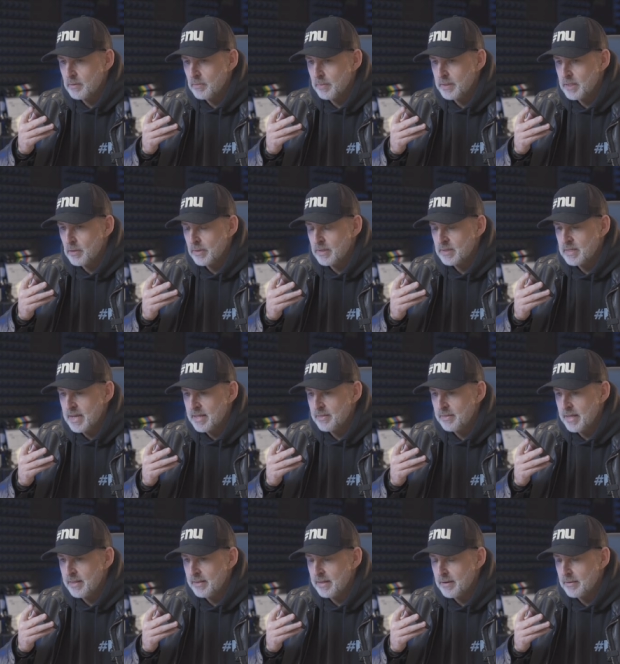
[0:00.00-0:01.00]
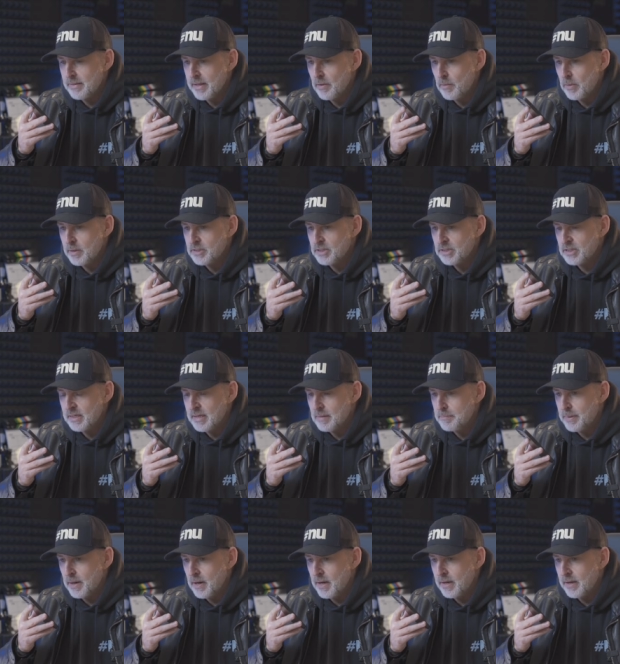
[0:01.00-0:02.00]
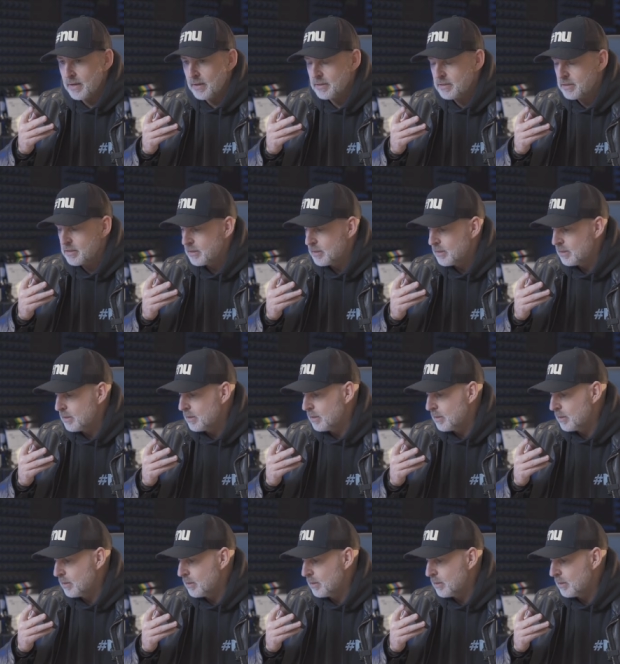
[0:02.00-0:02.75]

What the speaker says: We don't want to let that one slip by us.